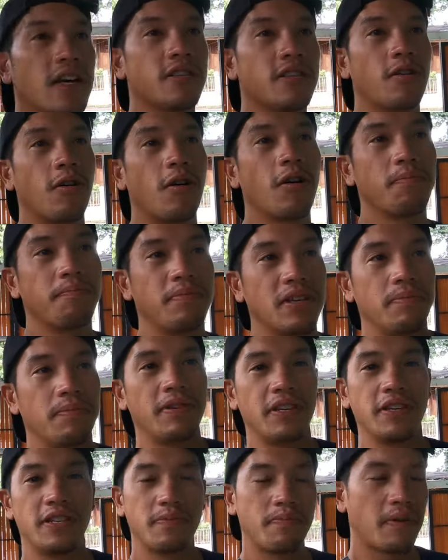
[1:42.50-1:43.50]
It's called
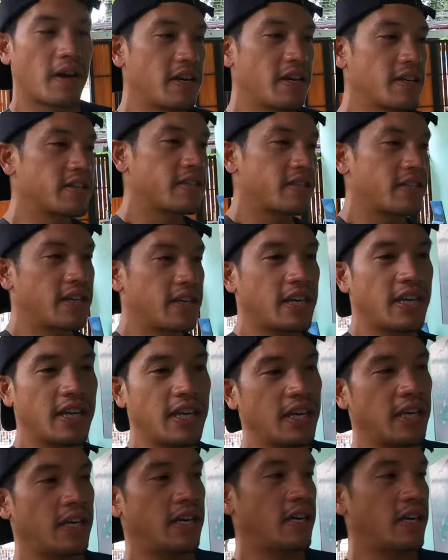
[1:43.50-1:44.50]
Bebe Spice.
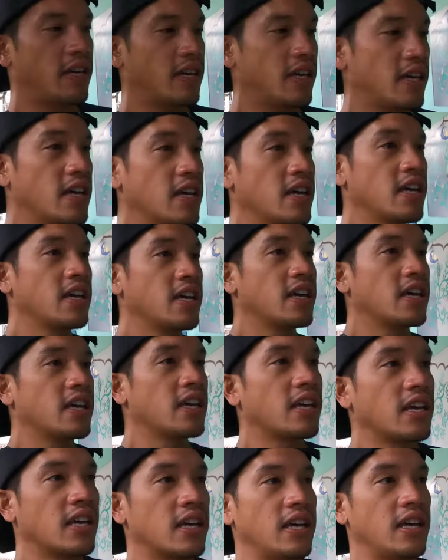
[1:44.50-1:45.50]
Yeah.
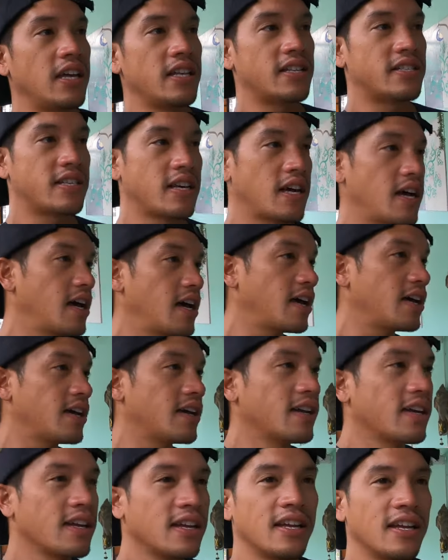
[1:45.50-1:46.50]
It's
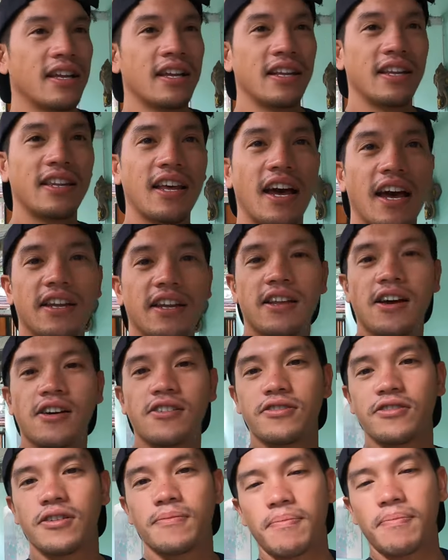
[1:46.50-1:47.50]
uh,
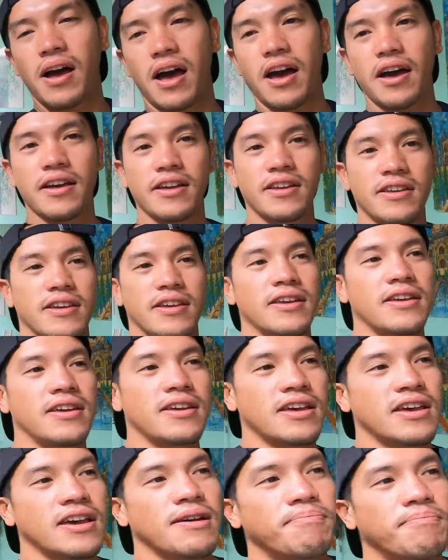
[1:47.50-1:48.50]
900 baht.
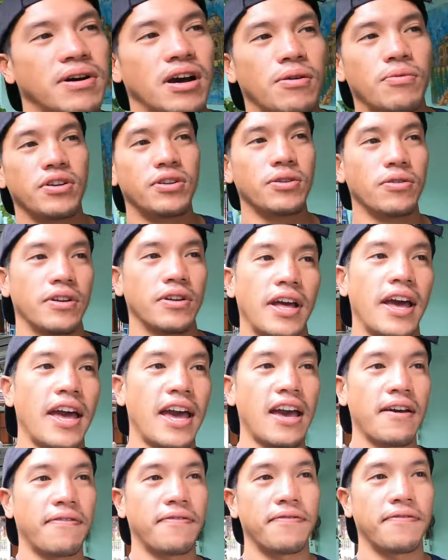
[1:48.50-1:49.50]
But we're doing a
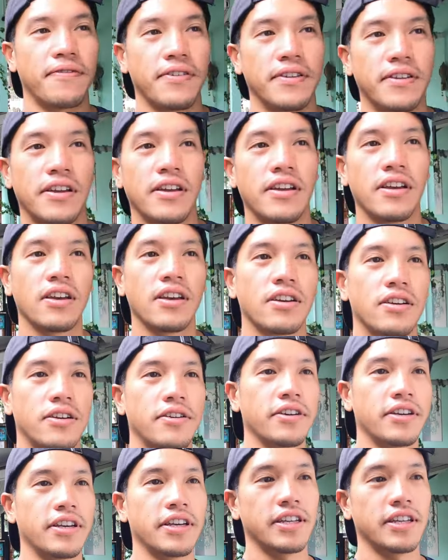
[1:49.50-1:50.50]
half
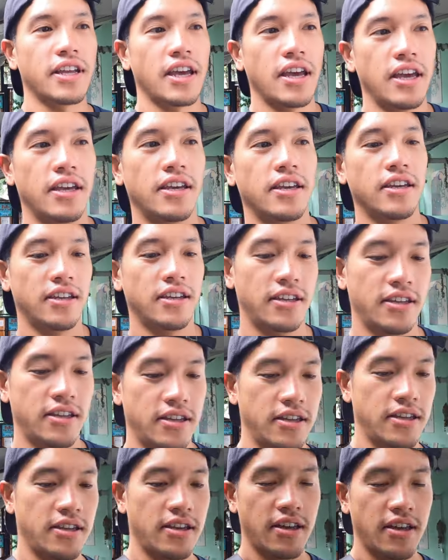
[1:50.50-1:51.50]
cooking day.
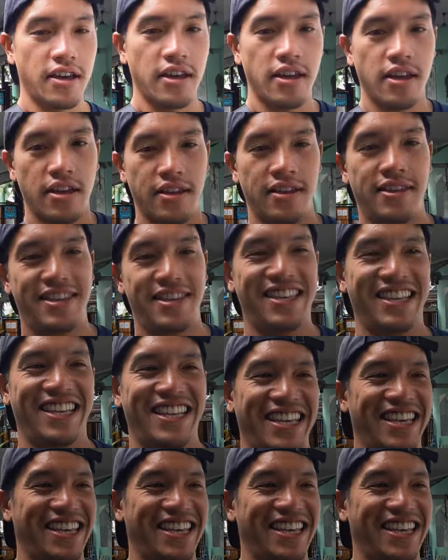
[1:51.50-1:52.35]
uh,